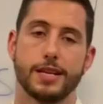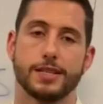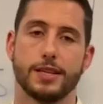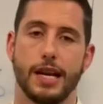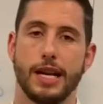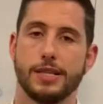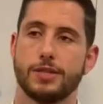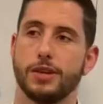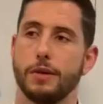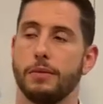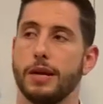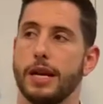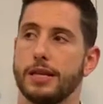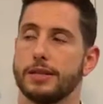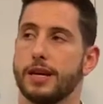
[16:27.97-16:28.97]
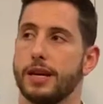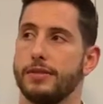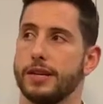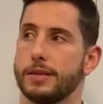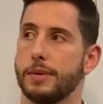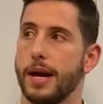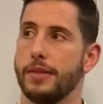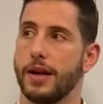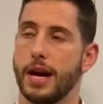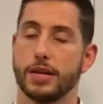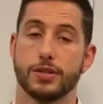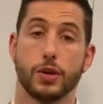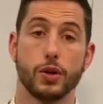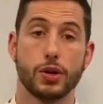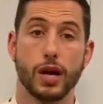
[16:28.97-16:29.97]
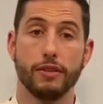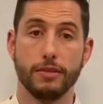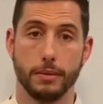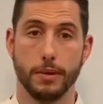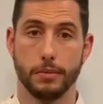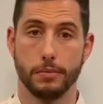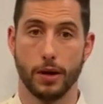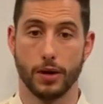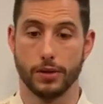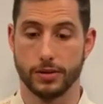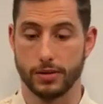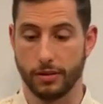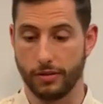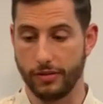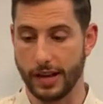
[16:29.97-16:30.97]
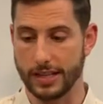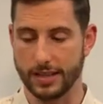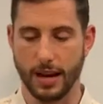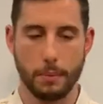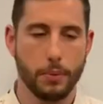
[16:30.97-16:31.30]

So let's jump, let's kind of explain that. So government bonds are effective.